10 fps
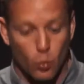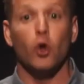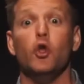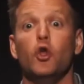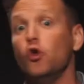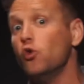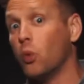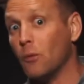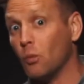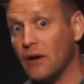were new
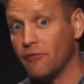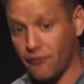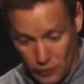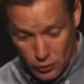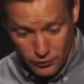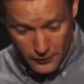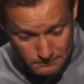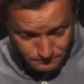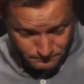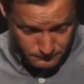when we filled them,
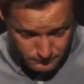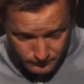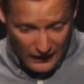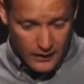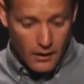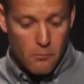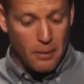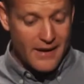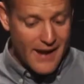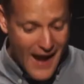
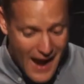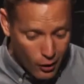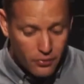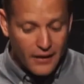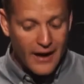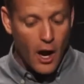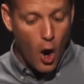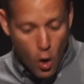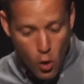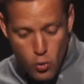but now they are
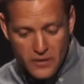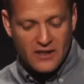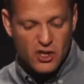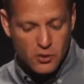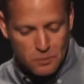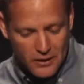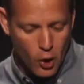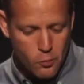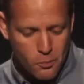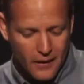old and split
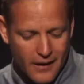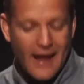open.